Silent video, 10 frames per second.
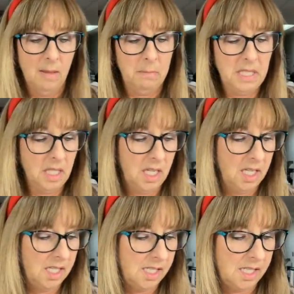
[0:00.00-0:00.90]

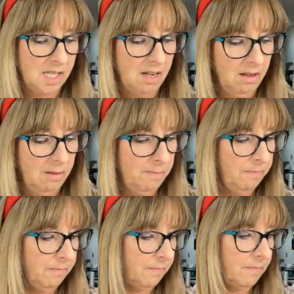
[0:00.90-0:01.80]
because,
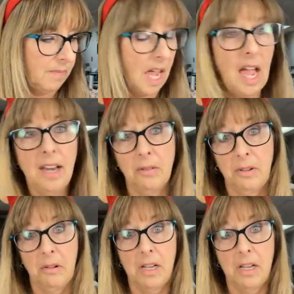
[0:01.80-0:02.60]
um, I don't know.